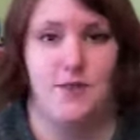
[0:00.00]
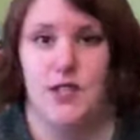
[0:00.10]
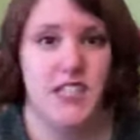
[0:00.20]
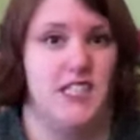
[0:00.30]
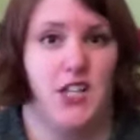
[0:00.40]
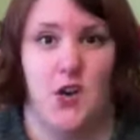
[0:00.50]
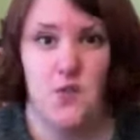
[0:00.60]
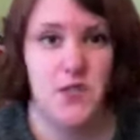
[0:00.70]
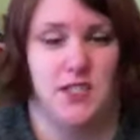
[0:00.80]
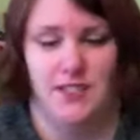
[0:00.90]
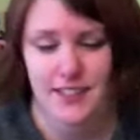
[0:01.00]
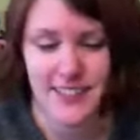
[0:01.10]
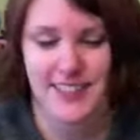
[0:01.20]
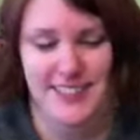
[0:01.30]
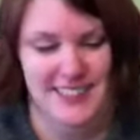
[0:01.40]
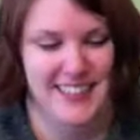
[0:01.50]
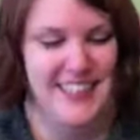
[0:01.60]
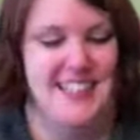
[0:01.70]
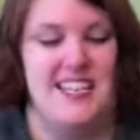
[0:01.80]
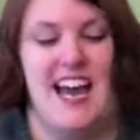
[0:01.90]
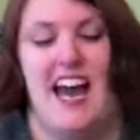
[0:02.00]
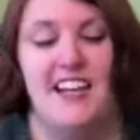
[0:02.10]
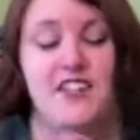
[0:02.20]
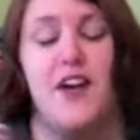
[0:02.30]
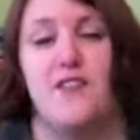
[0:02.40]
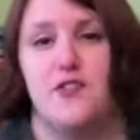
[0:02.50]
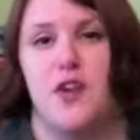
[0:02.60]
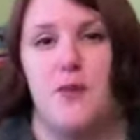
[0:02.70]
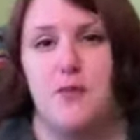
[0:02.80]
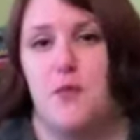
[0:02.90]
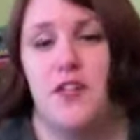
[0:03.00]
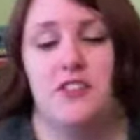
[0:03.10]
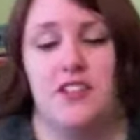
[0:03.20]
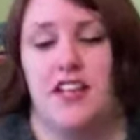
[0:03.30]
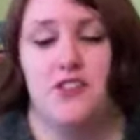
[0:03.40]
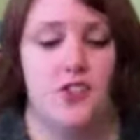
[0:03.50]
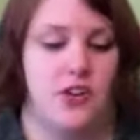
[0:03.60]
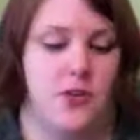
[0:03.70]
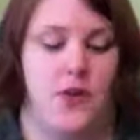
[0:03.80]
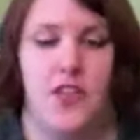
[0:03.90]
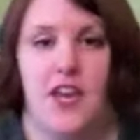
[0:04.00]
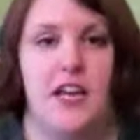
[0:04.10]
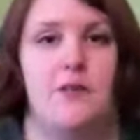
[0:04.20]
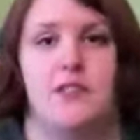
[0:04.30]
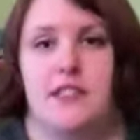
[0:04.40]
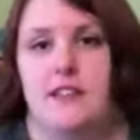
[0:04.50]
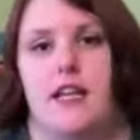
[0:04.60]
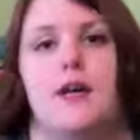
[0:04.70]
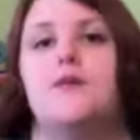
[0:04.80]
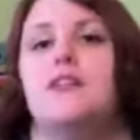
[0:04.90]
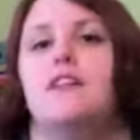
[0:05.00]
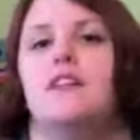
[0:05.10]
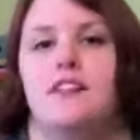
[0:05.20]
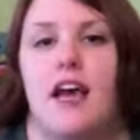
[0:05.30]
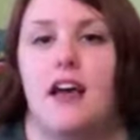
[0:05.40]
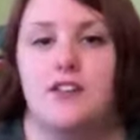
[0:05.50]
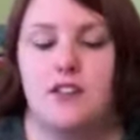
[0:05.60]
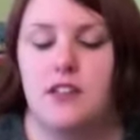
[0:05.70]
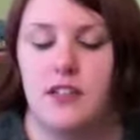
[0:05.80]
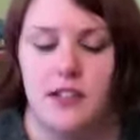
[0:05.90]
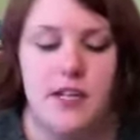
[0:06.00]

I really don't. I do have a drop spindle and I started with it and it was a disaster.